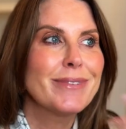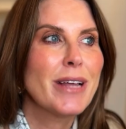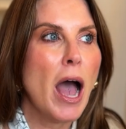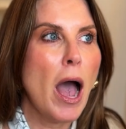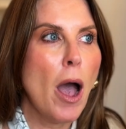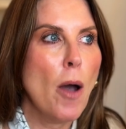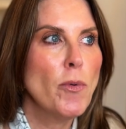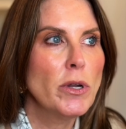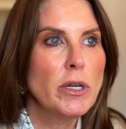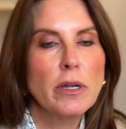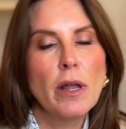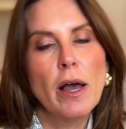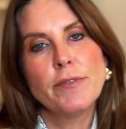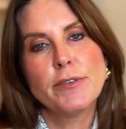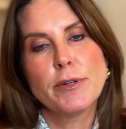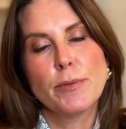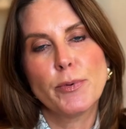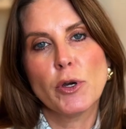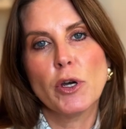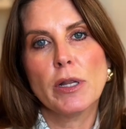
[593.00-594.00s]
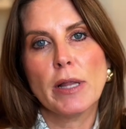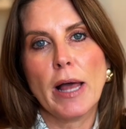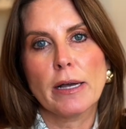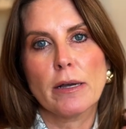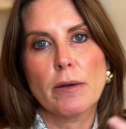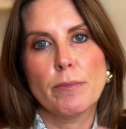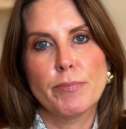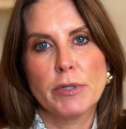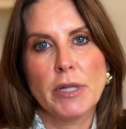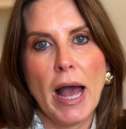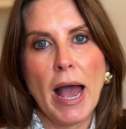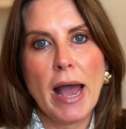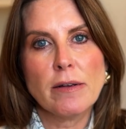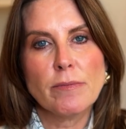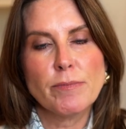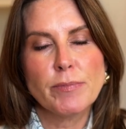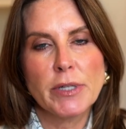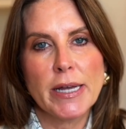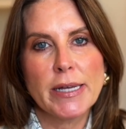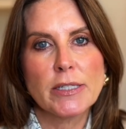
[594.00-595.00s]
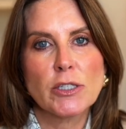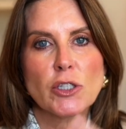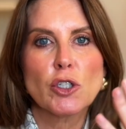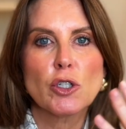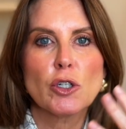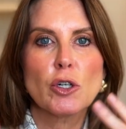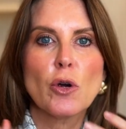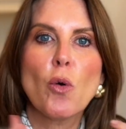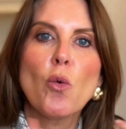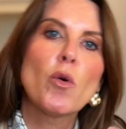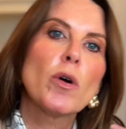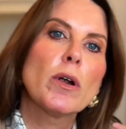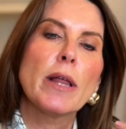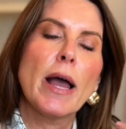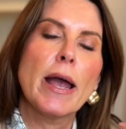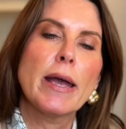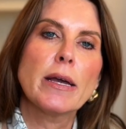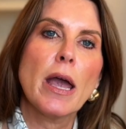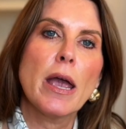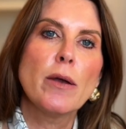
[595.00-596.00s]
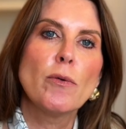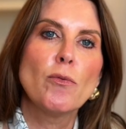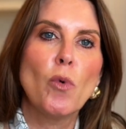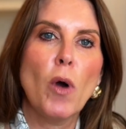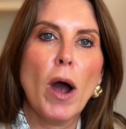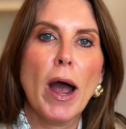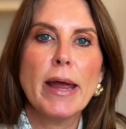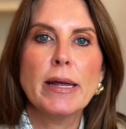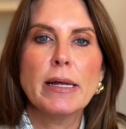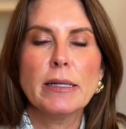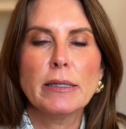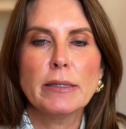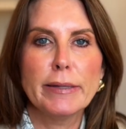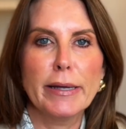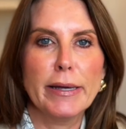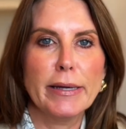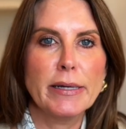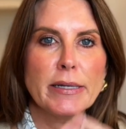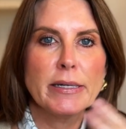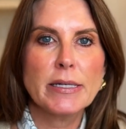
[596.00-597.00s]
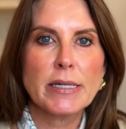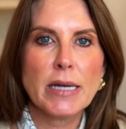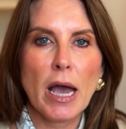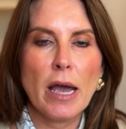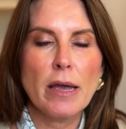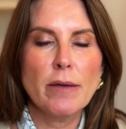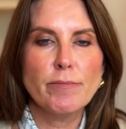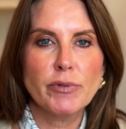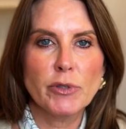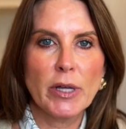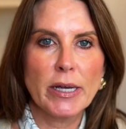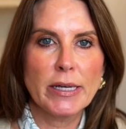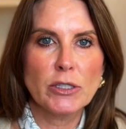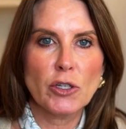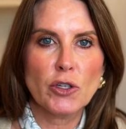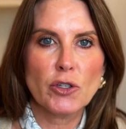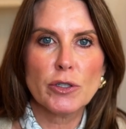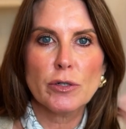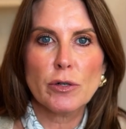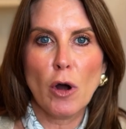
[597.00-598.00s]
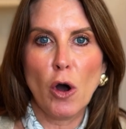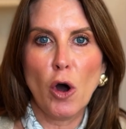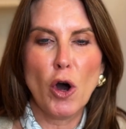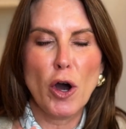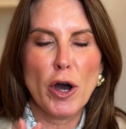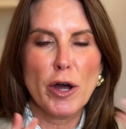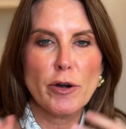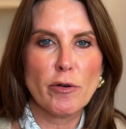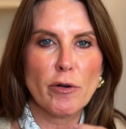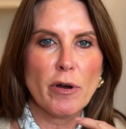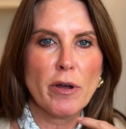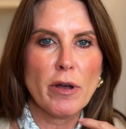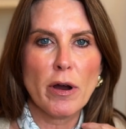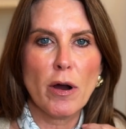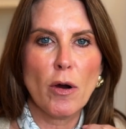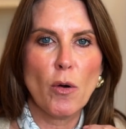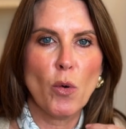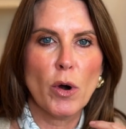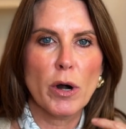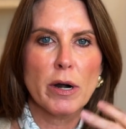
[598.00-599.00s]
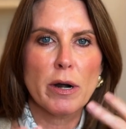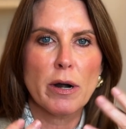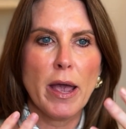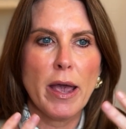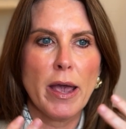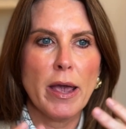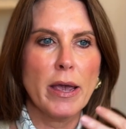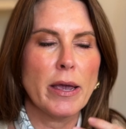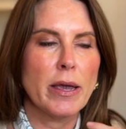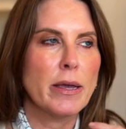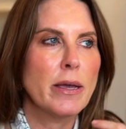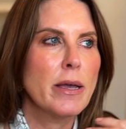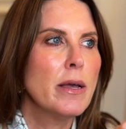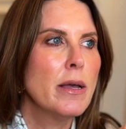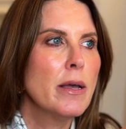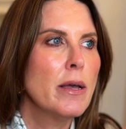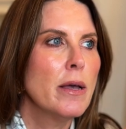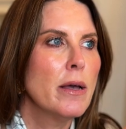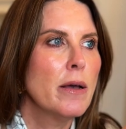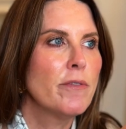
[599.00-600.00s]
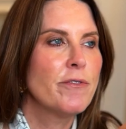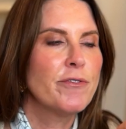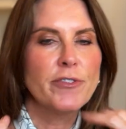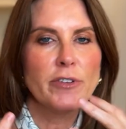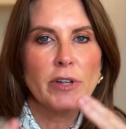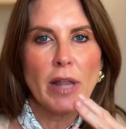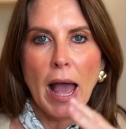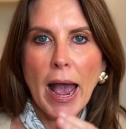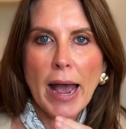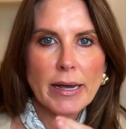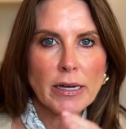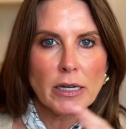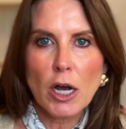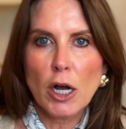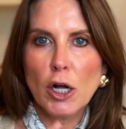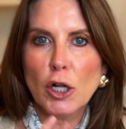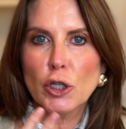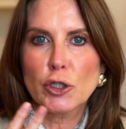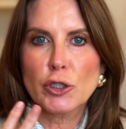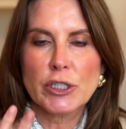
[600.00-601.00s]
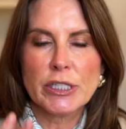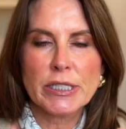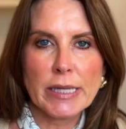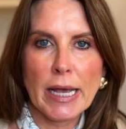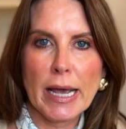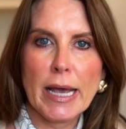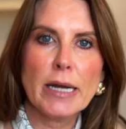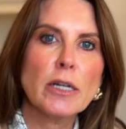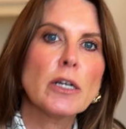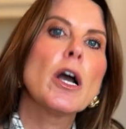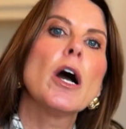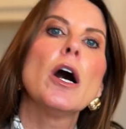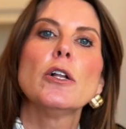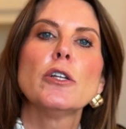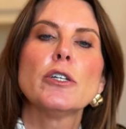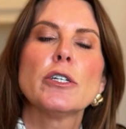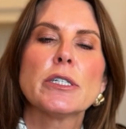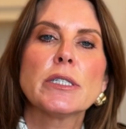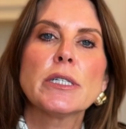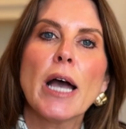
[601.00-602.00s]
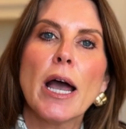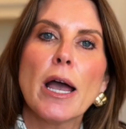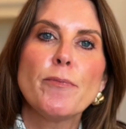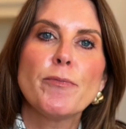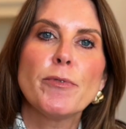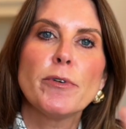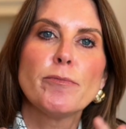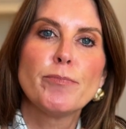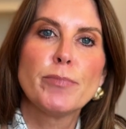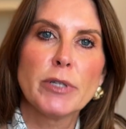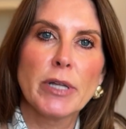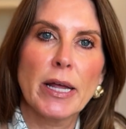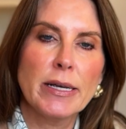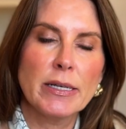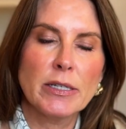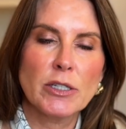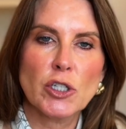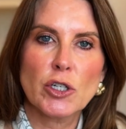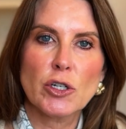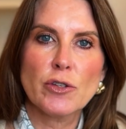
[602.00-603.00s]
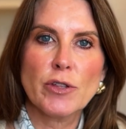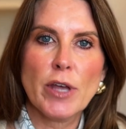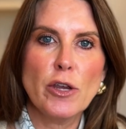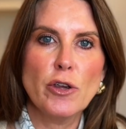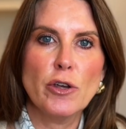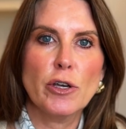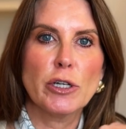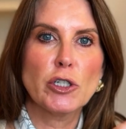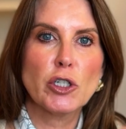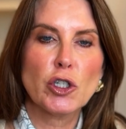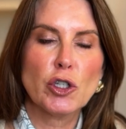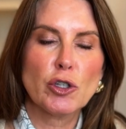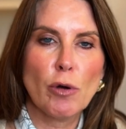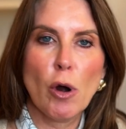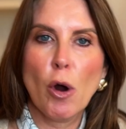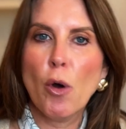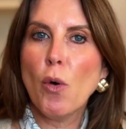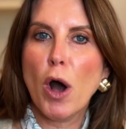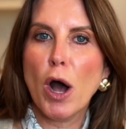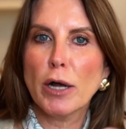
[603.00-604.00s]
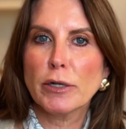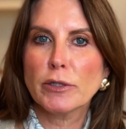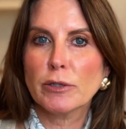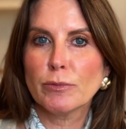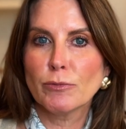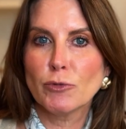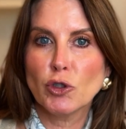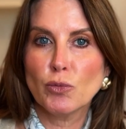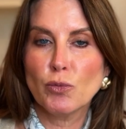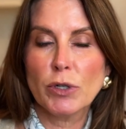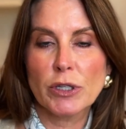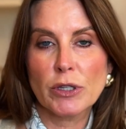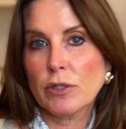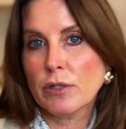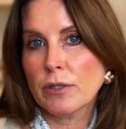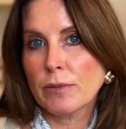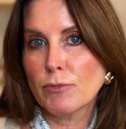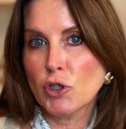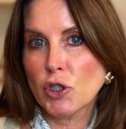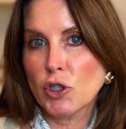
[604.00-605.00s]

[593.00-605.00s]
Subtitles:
I would love to put like a black blazer or like a white linen type blazer on, or a flat color, sand color type of blazer that you can just throw on with some